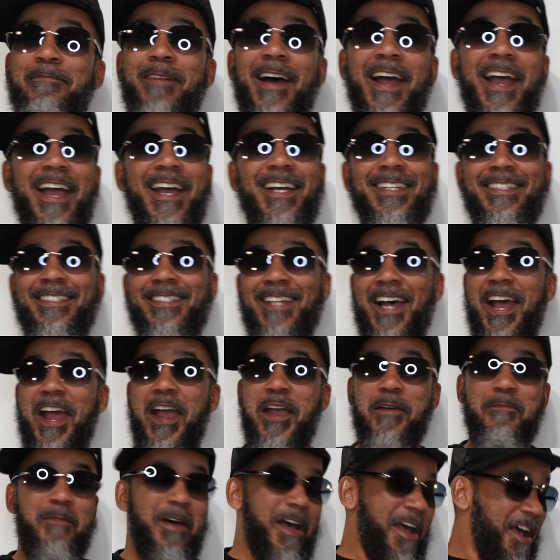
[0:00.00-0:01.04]
man, say,
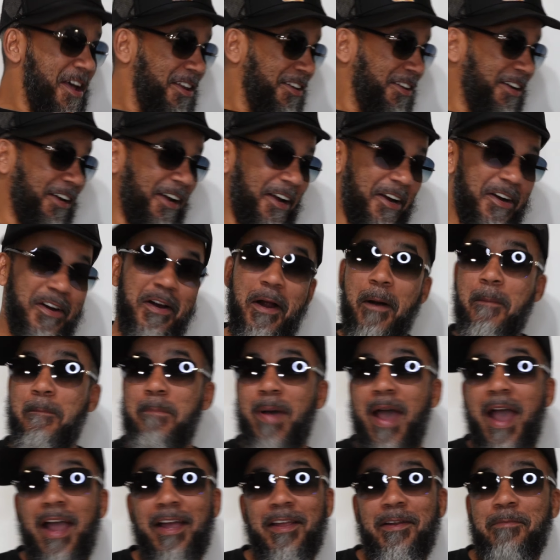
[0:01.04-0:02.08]
man, look here. I'm
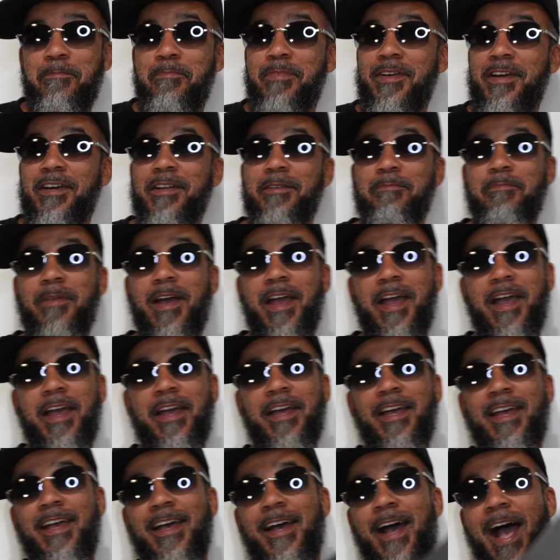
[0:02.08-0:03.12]
back in the building, man.
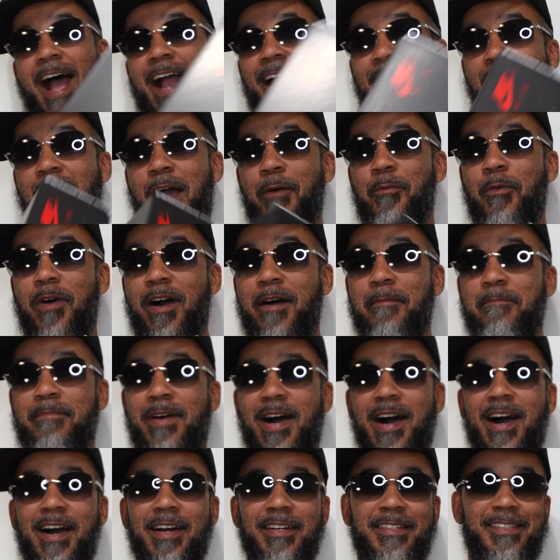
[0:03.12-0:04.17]
I got one
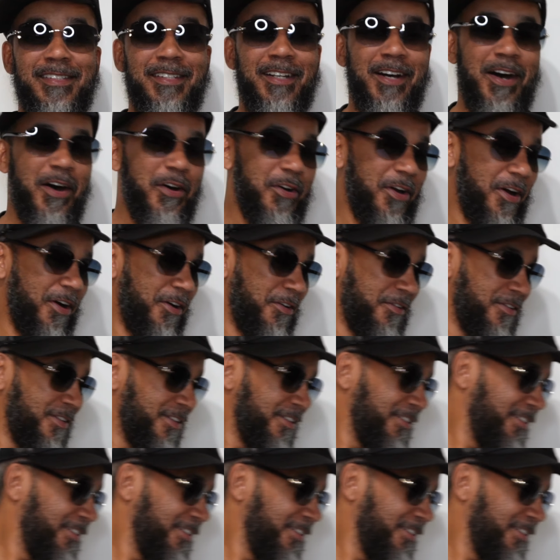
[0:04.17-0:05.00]
box. Hold on.